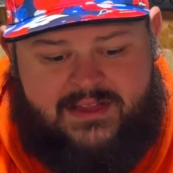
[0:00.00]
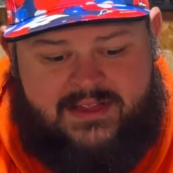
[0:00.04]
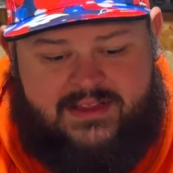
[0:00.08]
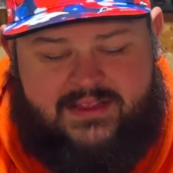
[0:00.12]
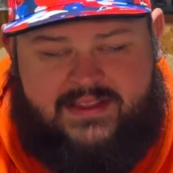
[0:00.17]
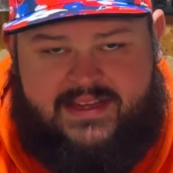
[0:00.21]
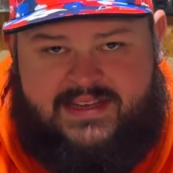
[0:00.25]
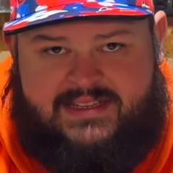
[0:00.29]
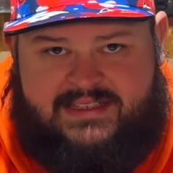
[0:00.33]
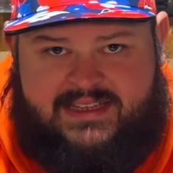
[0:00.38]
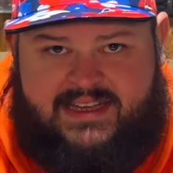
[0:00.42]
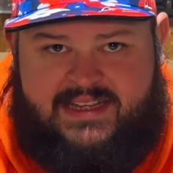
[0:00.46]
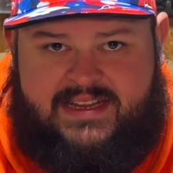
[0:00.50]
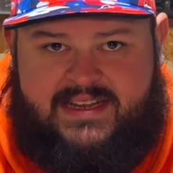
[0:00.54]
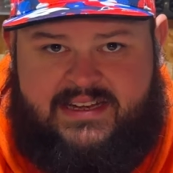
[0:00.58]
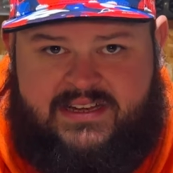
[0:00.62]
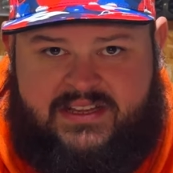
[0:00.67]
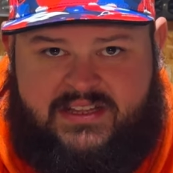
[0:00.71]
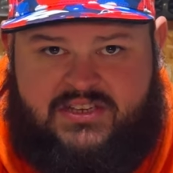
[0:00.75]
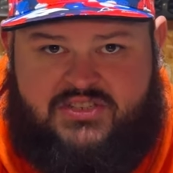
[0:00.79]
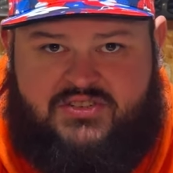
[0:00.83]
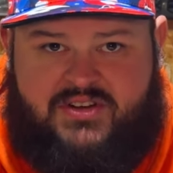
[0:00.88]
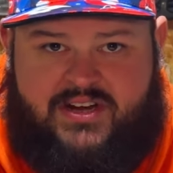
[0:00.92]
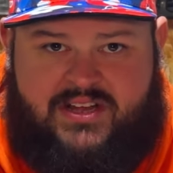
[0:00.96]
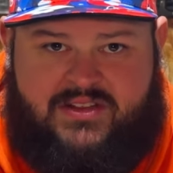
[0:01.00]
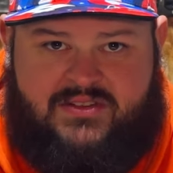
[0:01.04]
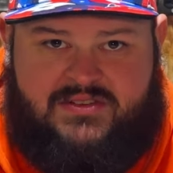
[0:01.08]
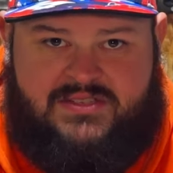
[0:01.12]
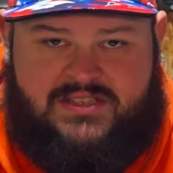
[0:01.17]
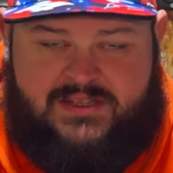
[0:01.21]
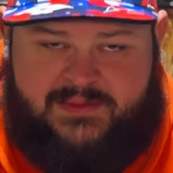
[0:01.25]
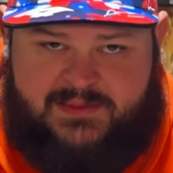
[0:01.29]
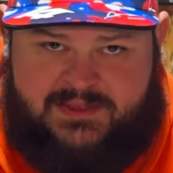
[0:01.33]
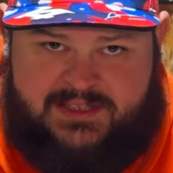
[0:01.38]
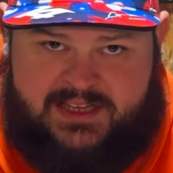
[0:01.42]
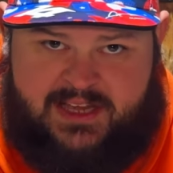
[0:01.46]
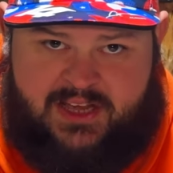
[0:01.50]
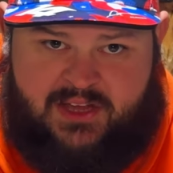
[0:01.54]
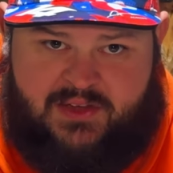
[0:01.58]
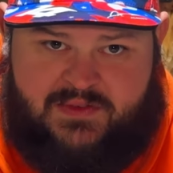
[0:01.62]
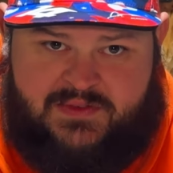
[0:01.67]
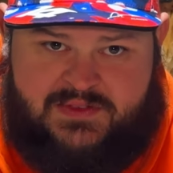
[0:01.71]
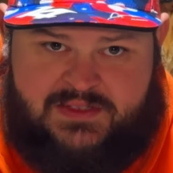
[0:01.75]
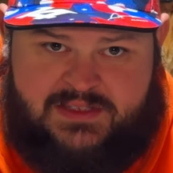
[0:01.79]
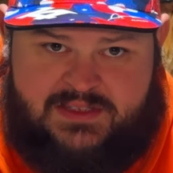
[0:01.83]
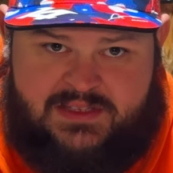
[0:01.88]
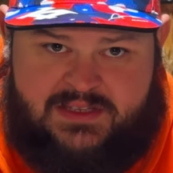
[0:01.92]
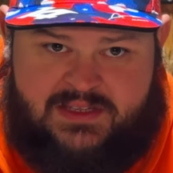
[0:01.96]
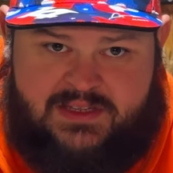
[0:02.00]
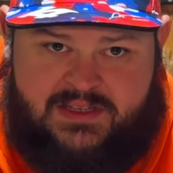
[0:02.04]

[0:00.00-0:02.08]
let's get into the trailers themselves.